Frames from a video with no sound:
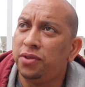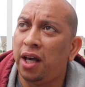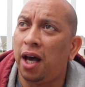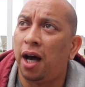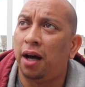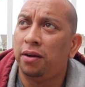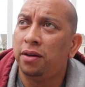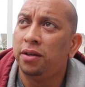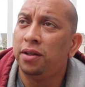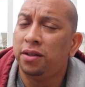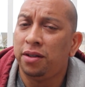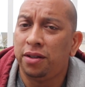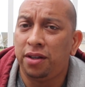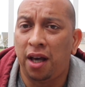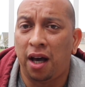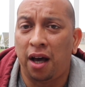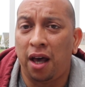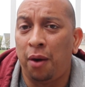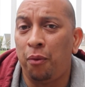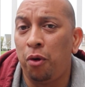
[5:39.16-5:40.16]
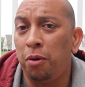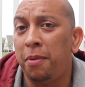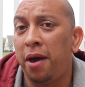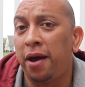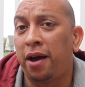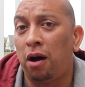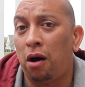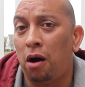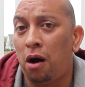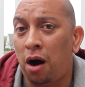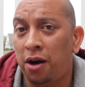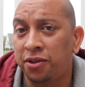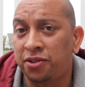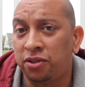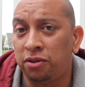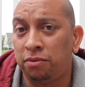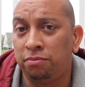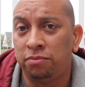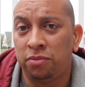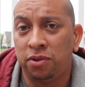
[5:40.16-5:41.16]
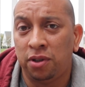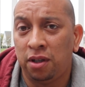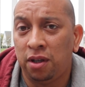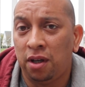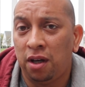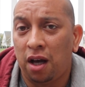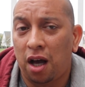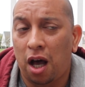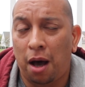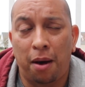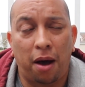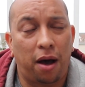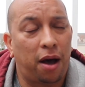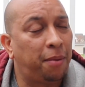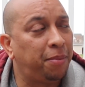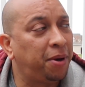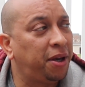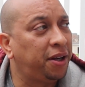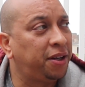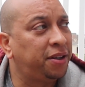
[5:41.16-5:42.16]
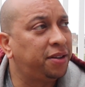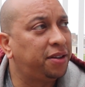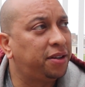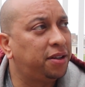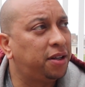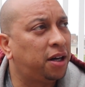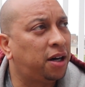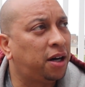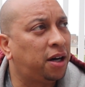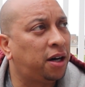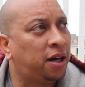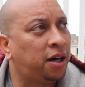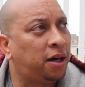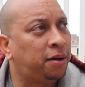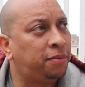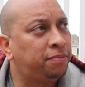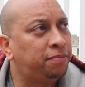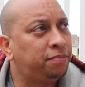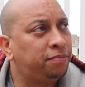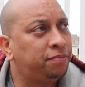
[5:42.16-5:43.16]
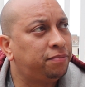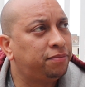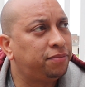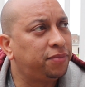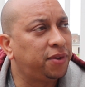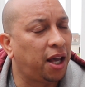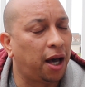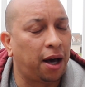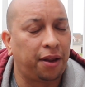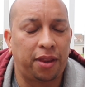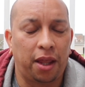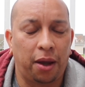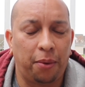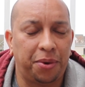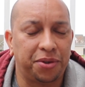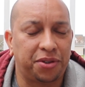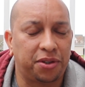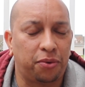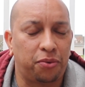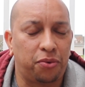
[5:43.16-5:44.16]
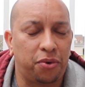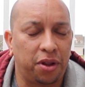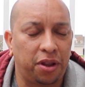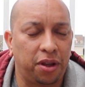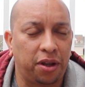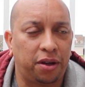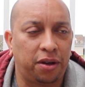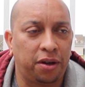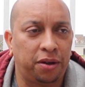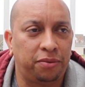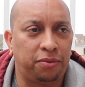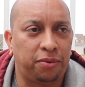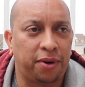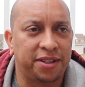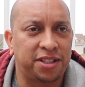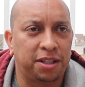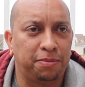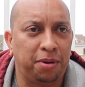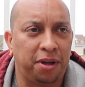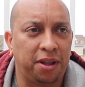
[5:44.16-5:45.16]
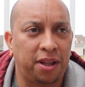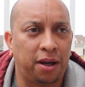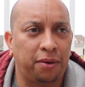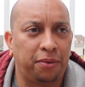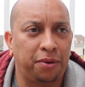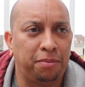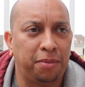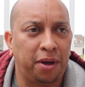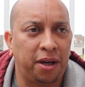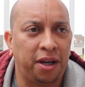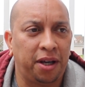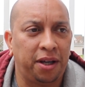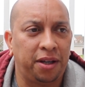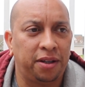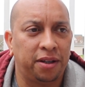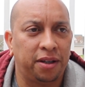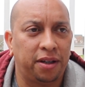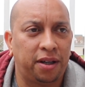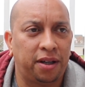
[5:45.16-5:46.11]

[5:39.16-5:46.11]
Yeah, and we make an awesome, I mean, yeah, there was a really good recipe that we made.